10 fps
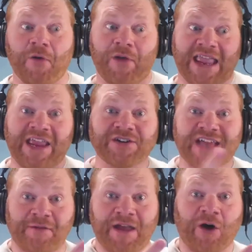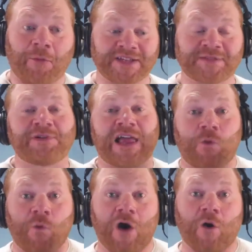okay, here's how to help this play
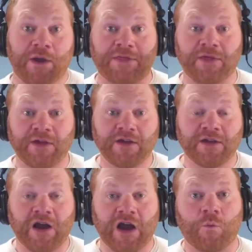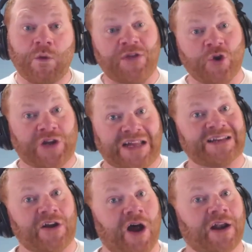well with your
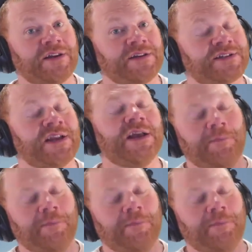LinkedIn audience.